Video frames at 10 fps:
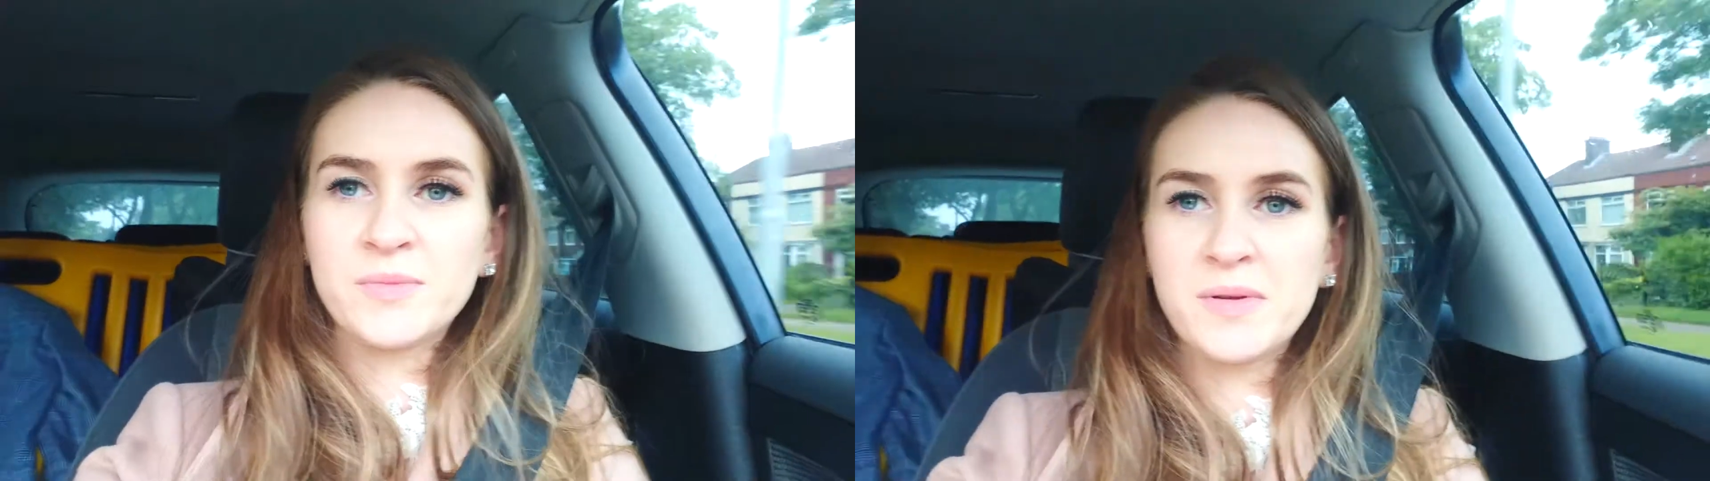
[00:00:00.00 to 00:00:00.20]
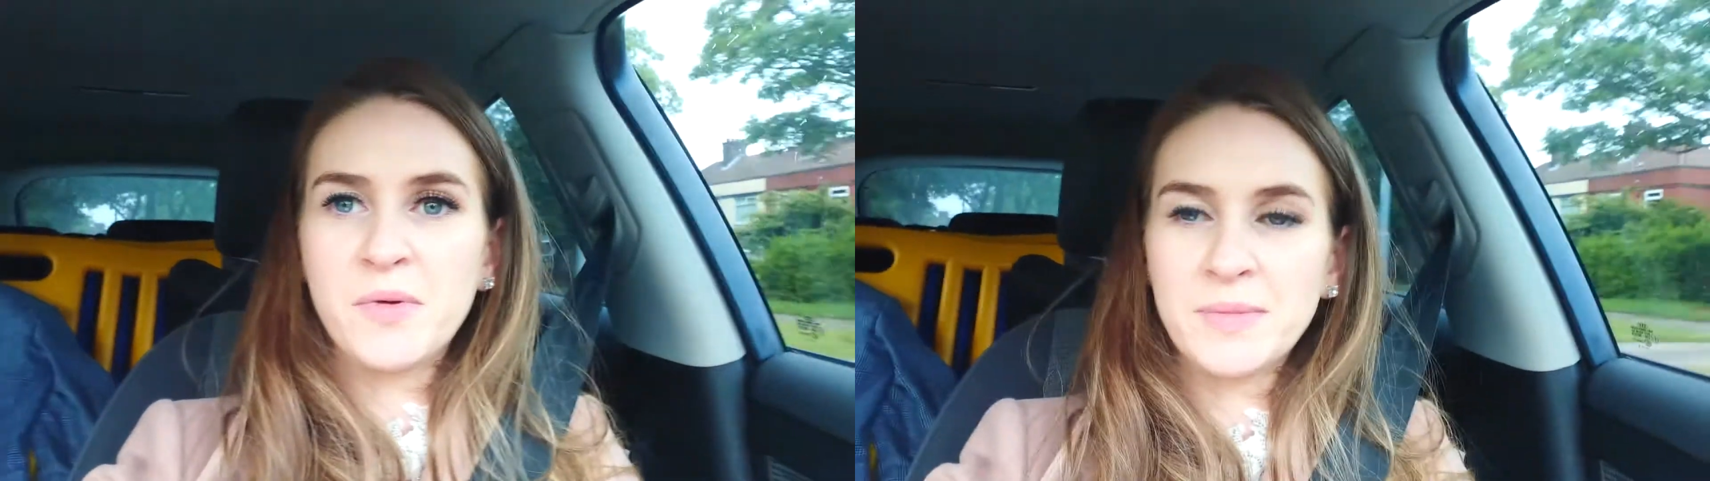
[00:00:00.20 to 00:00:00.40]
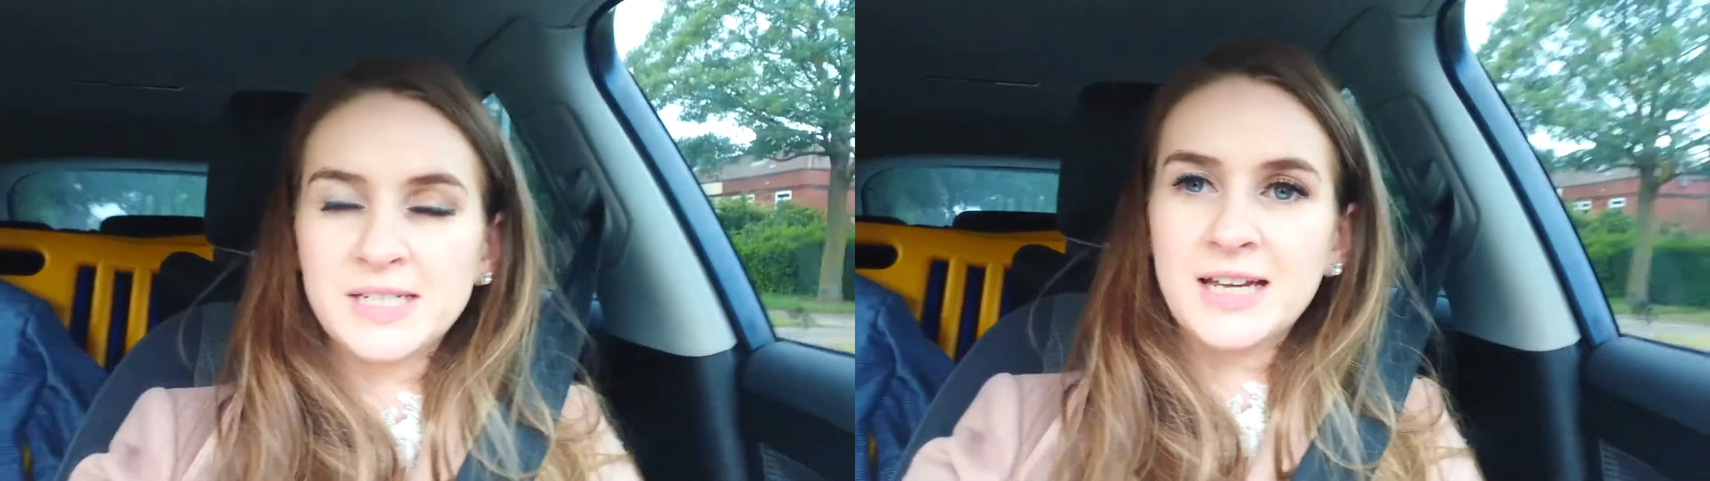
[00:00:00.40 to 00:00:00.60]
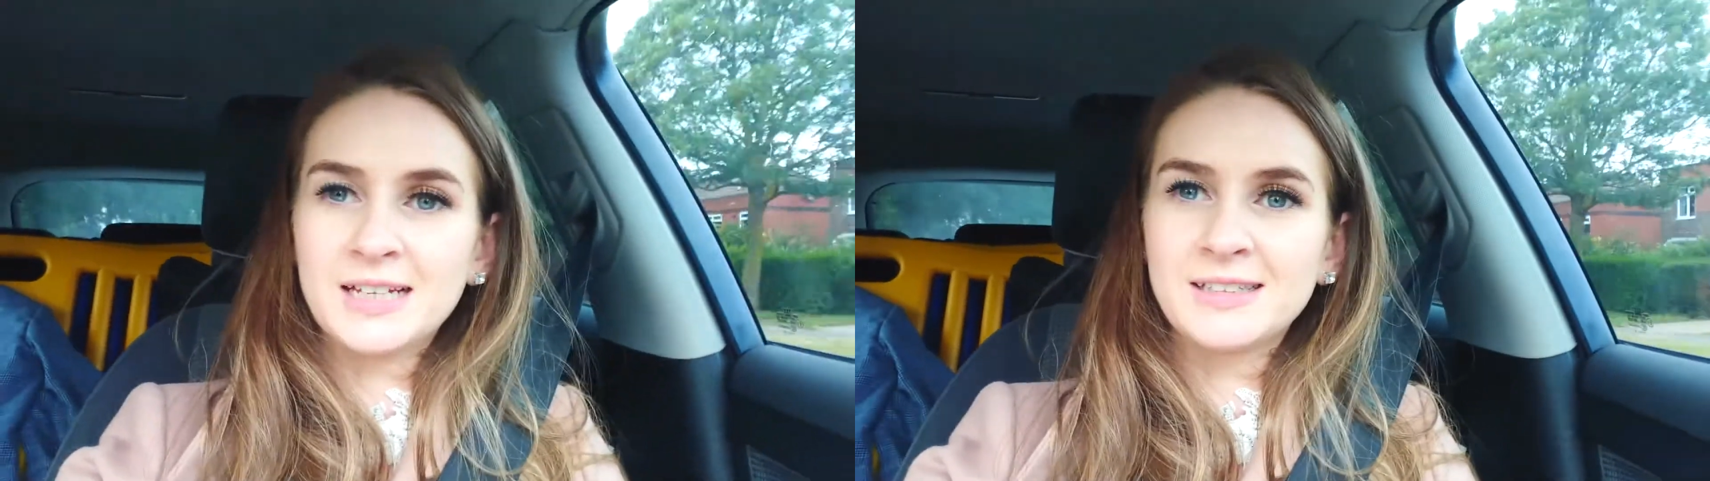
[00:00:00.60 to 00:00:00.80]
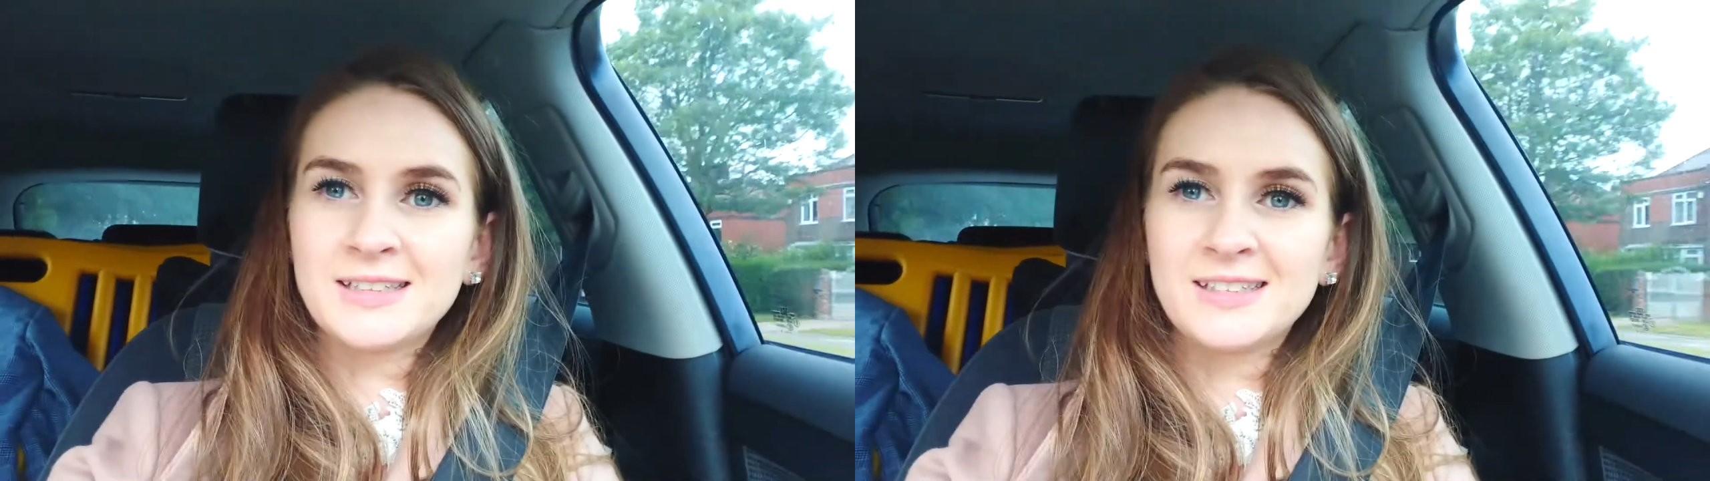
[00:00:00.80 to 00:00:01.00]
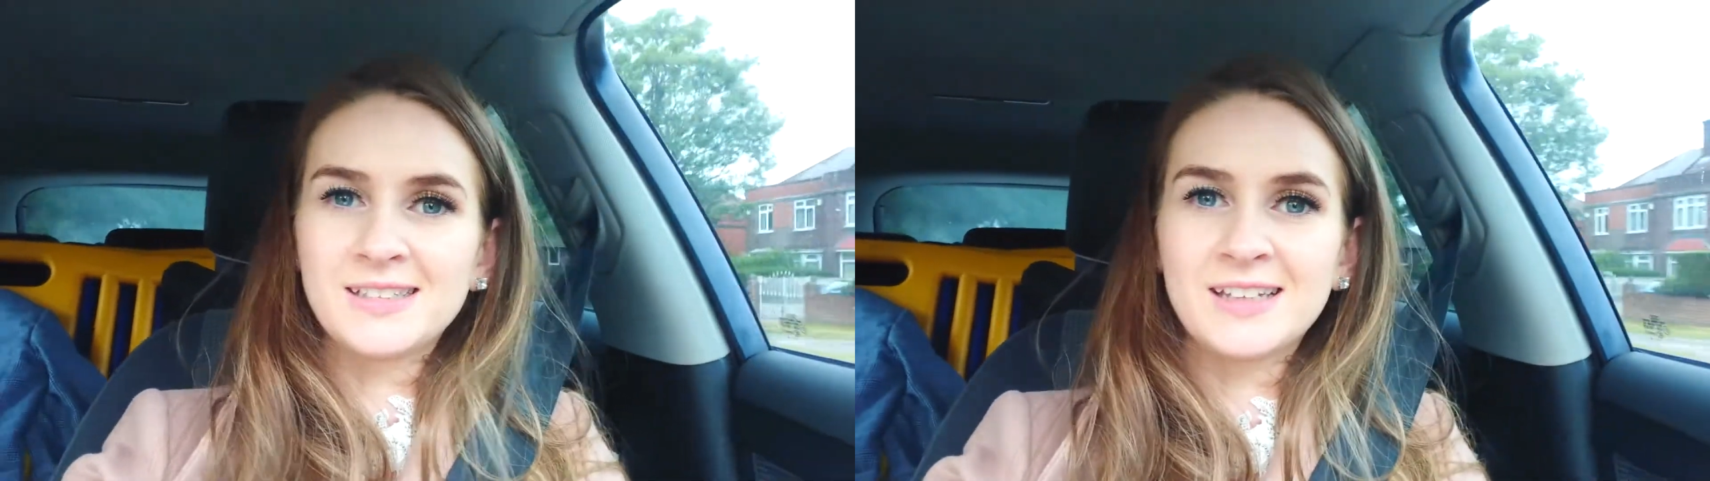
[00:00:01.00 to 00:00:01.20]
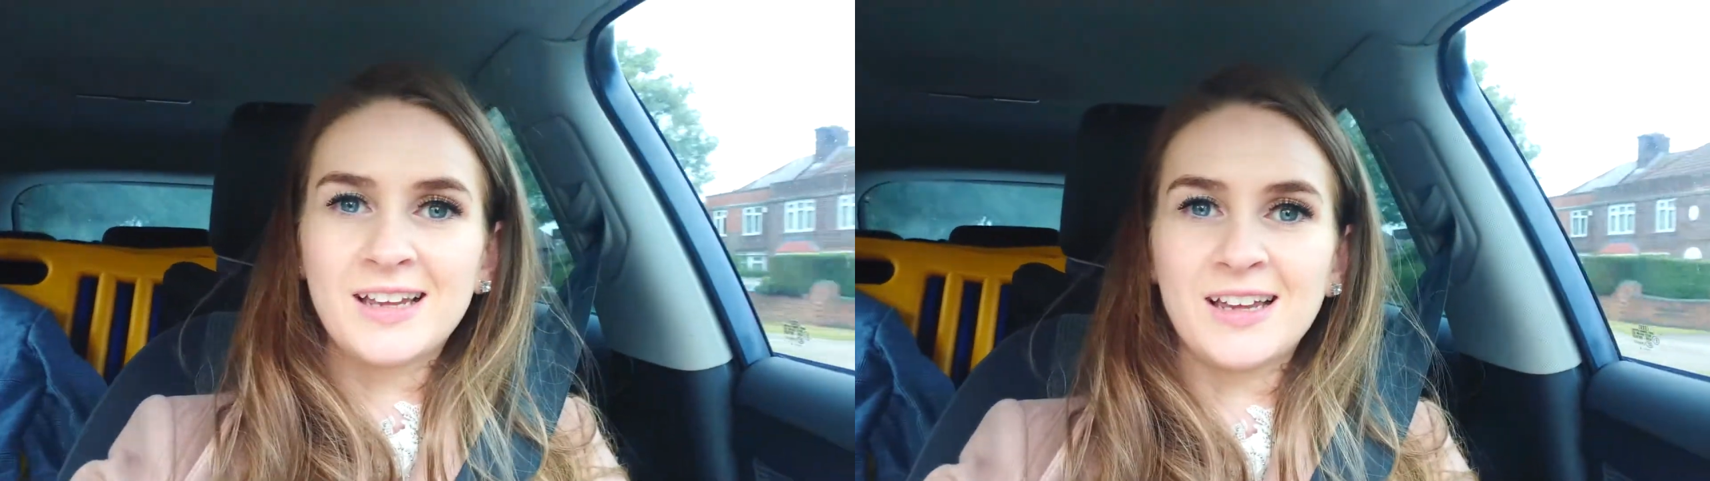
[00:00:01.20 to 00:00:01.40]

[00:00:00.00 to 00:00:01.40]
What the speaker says: from my mum and dad's.